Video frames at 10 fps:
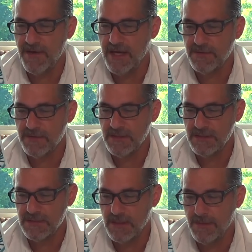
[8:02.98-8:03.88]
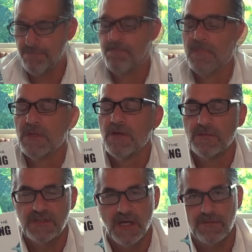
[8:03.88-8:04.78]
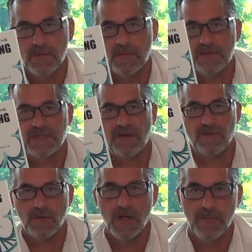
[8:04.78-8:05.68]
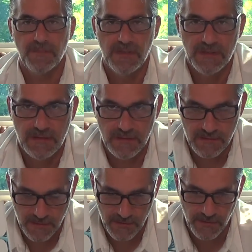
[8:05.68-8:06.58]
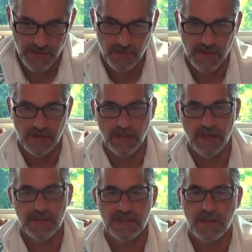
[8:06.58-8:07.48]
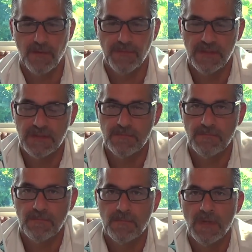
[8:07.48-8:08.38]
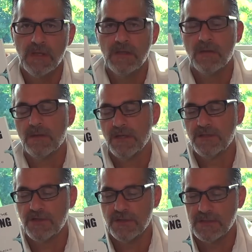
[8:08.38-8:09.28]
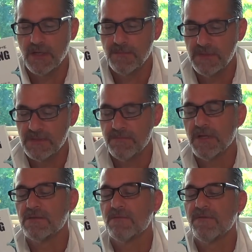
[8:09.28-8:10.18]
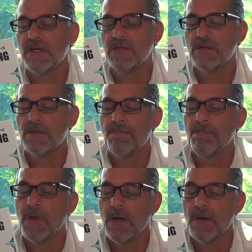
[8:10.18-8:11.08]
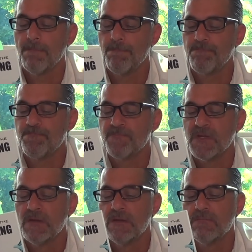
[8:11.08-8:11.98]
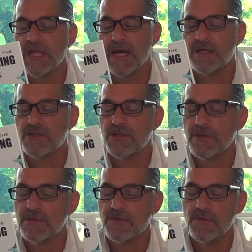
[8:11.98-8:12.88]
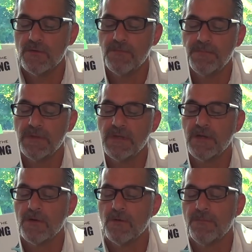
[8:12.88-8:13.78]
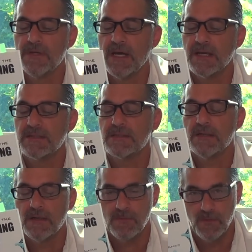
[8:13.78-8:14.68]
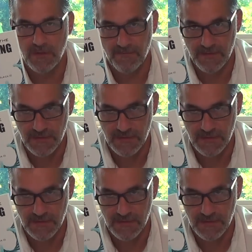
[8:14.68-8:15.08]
factories. He owns several companies, including one of the largest companies in insurance companies in Pennsylvania, Black Insurance Group, Hero BX. One